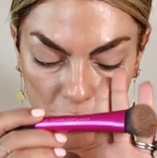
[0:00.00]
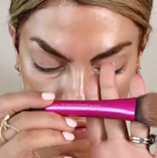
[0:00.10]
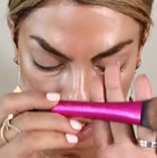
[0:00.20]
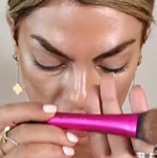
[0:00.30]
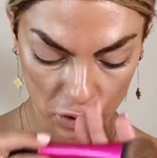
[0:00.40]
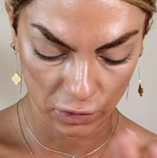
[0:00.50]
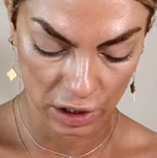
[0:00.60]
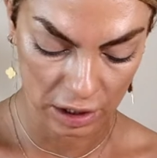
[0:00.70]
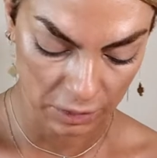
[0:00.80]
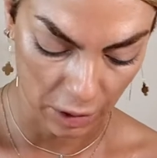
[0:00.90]
brush,
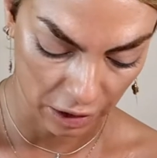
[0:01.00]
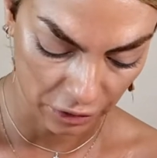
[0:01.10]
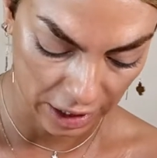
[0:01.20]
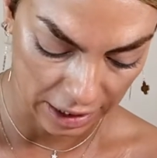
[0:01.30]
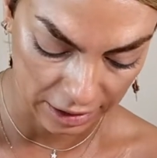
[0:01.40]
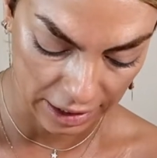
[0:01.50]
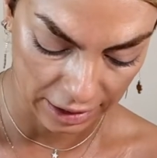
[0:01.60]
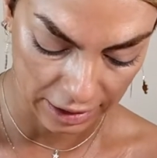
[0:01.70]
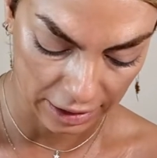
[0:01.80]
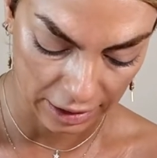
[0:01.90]
which is by
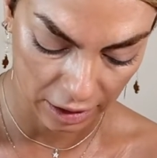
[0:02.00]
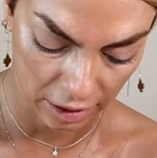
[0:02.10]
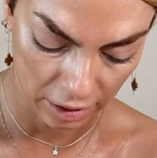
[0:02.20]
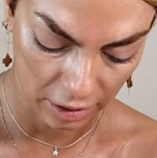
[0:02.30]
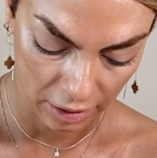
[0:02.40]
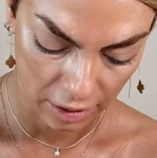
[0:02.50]
Realtechniques,